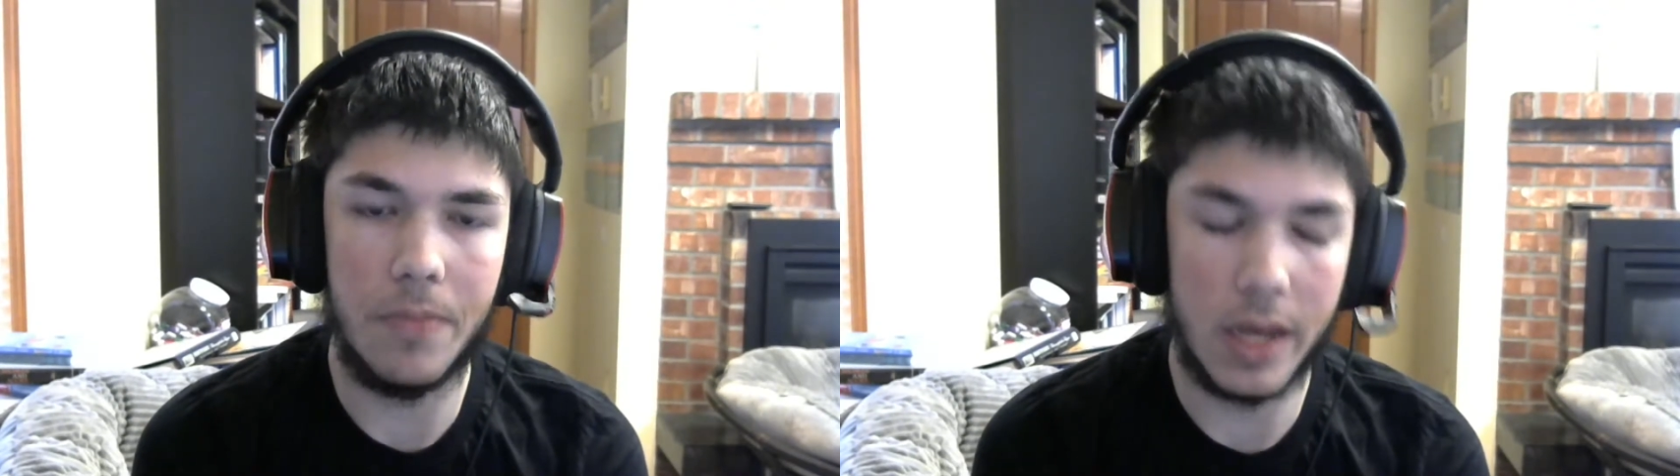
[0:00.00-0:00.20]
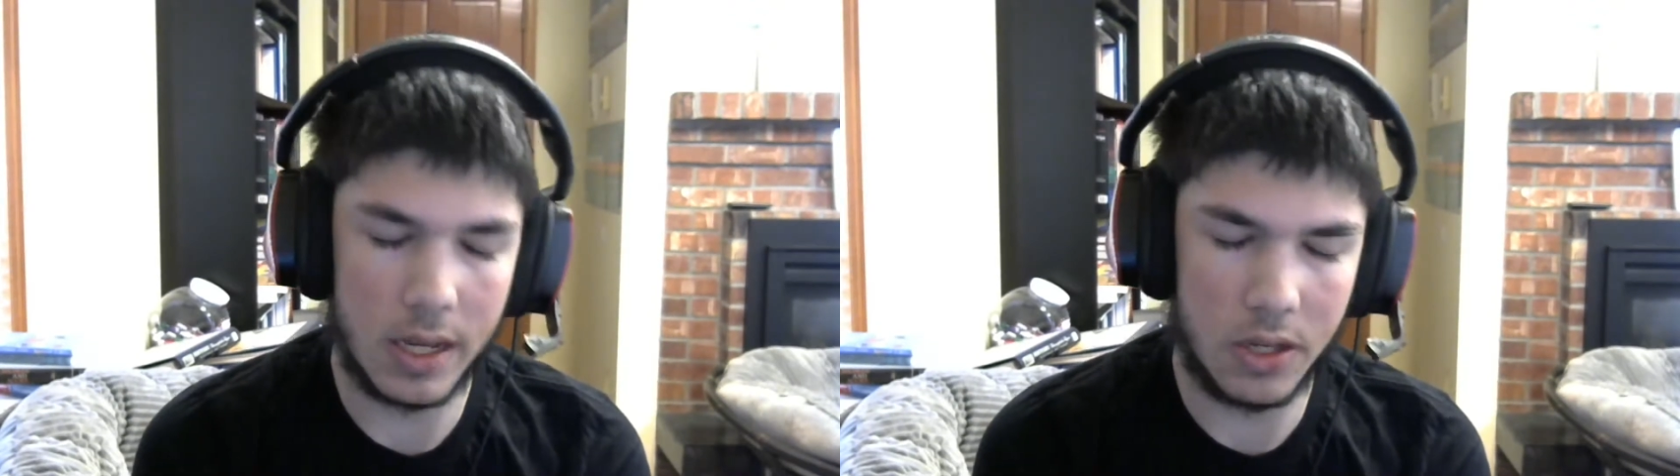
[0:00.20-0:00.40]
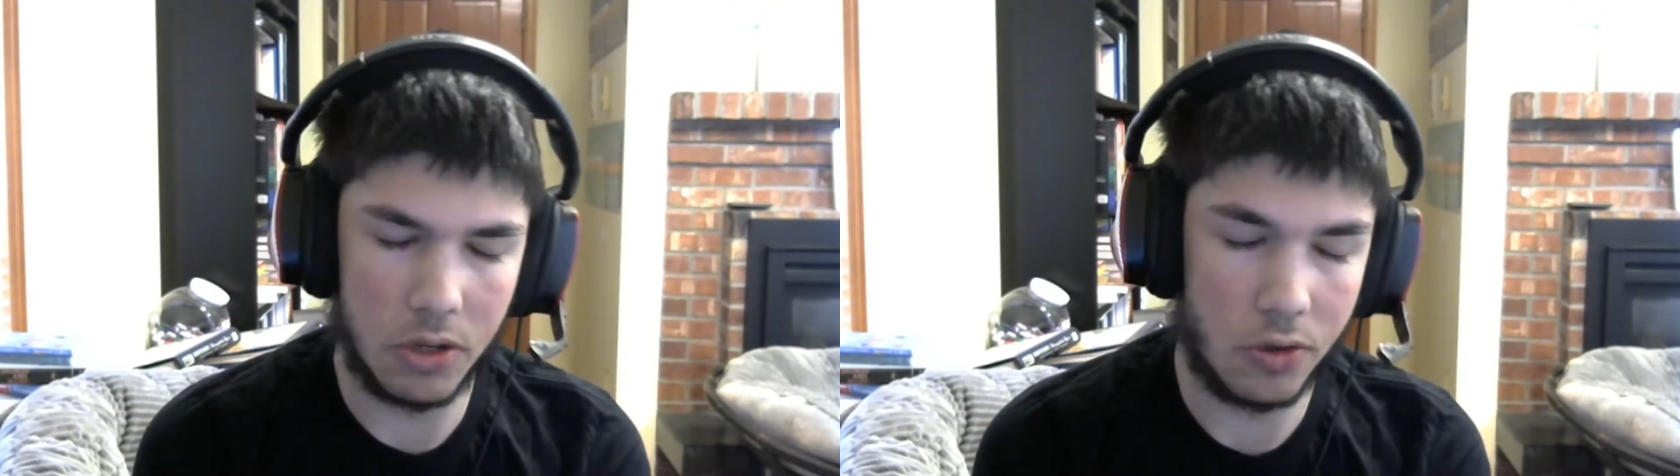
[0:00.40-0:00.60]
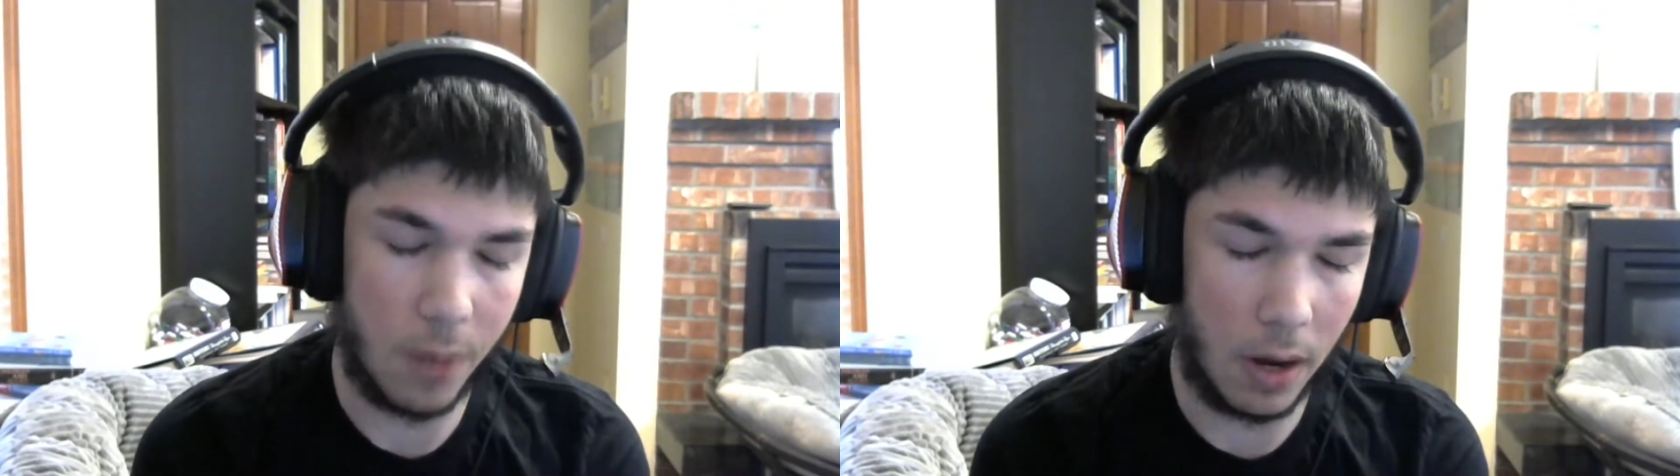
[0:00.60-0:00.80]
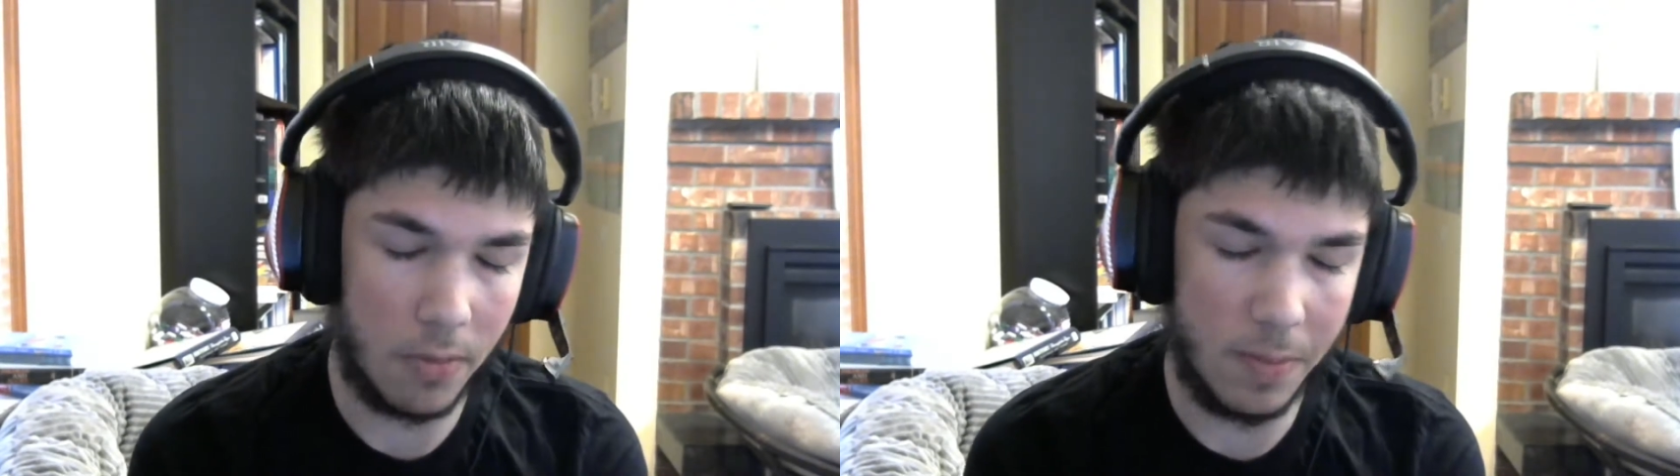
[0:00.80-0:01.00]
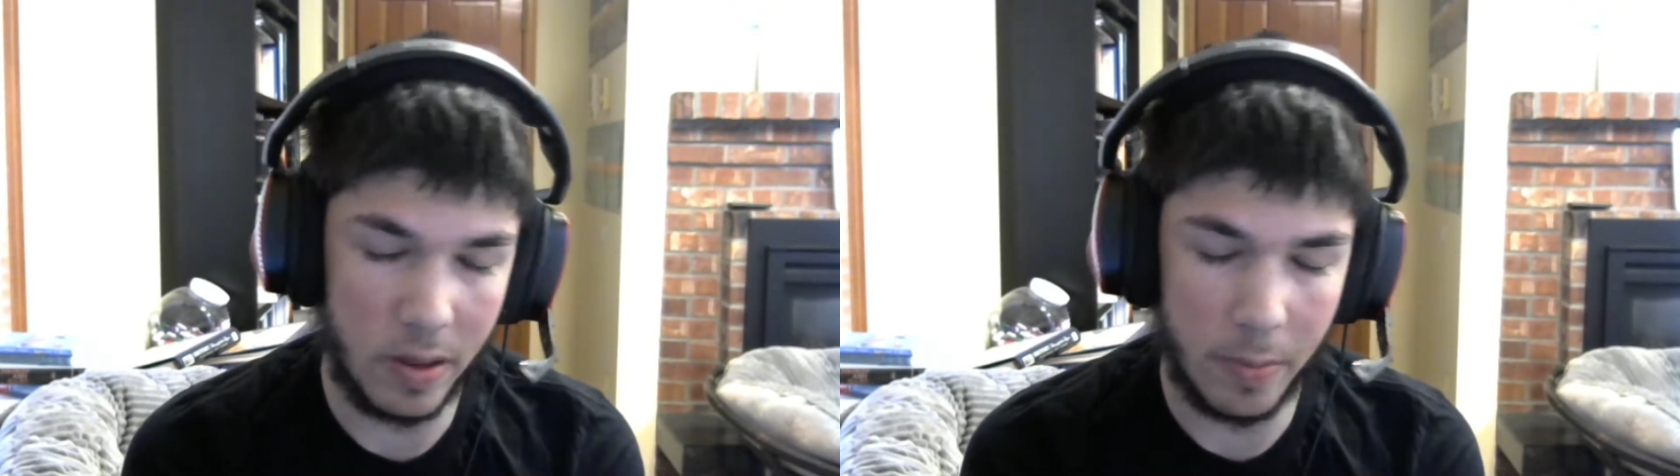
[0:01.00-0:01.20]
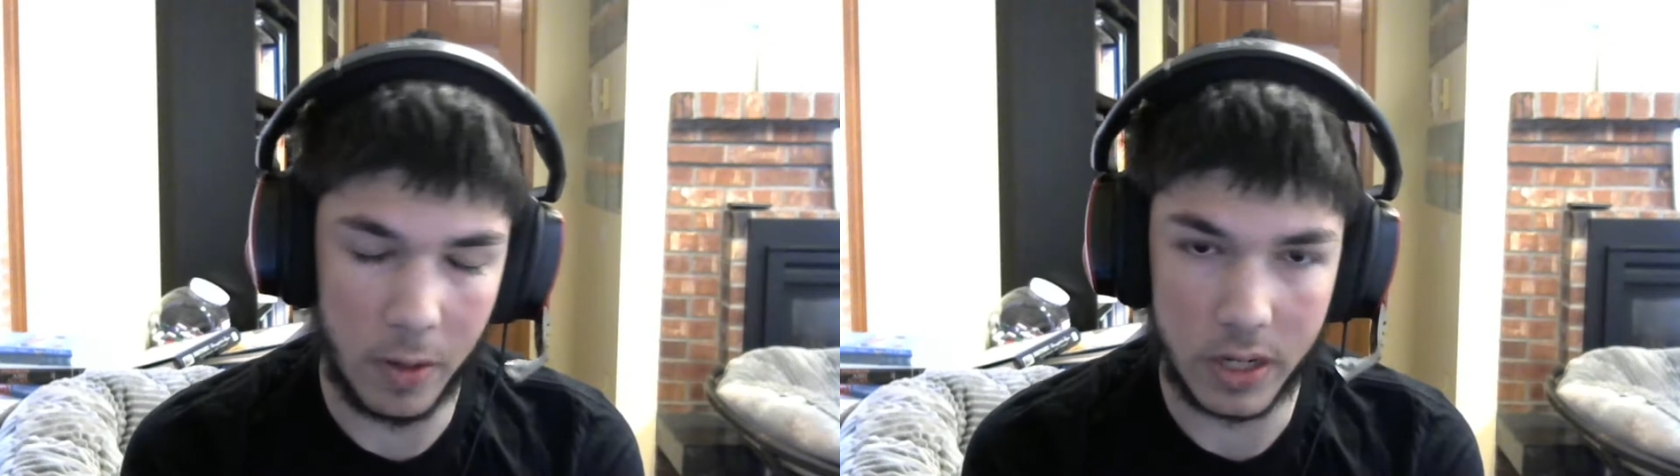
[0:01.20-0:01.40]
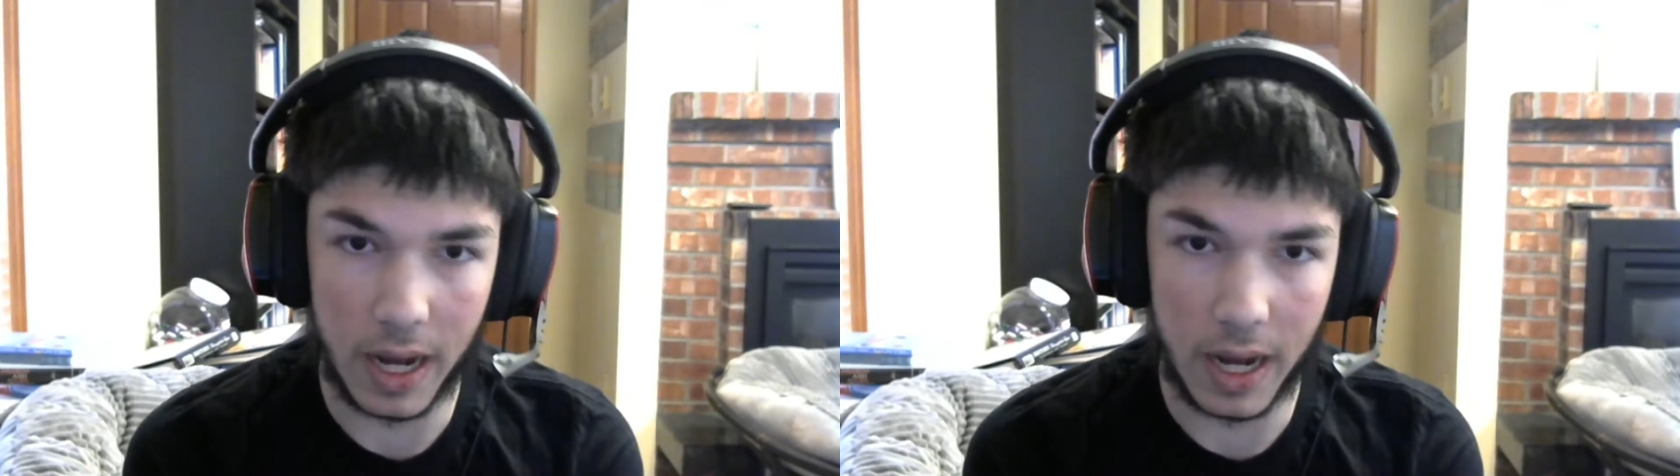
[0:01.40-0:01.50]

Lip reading: because this will probably be the most